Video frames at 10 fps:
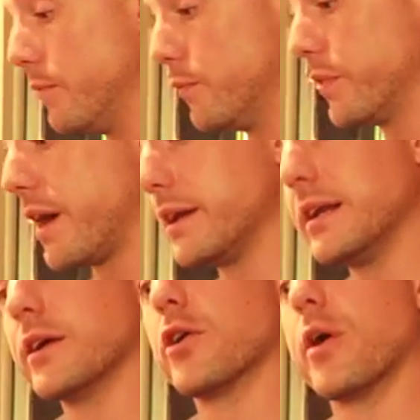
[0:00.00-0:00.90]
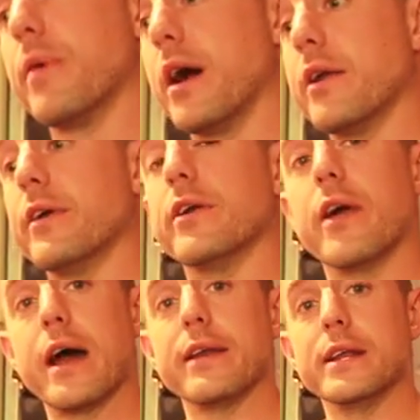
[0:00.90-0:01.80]
without eating a carbohydrate or
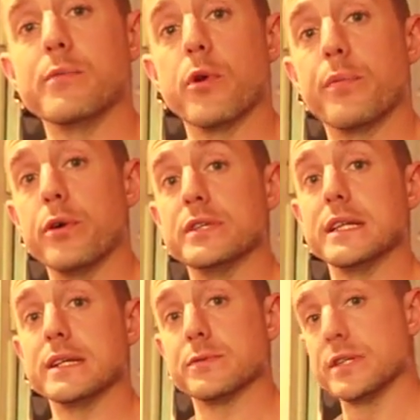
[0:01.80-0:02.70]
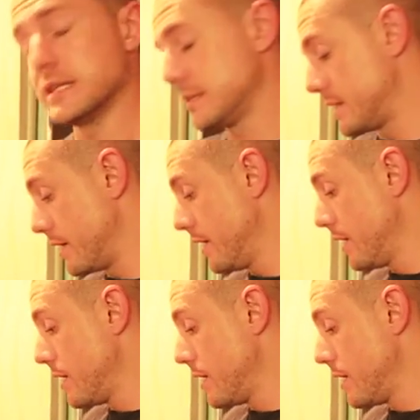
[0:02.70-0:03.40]
without eating more protein than is necessary